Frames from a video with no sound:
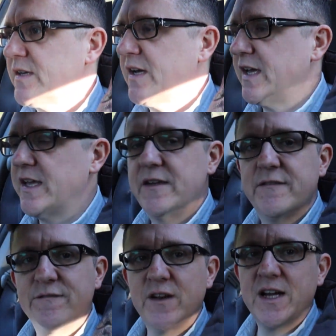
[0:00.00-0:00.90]
a
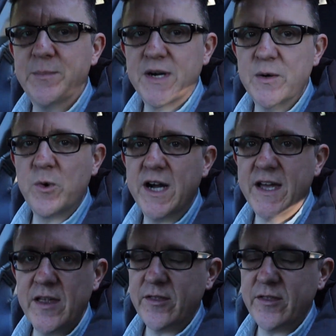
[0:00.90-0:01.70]
fly-by-wire